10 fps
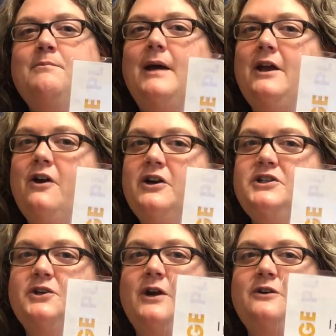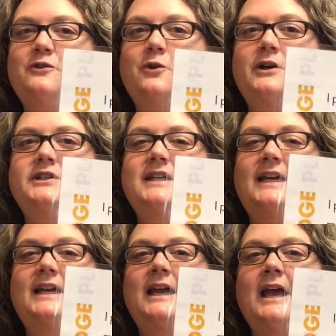my heart to greater
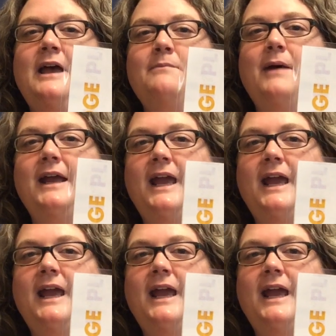loyalty, my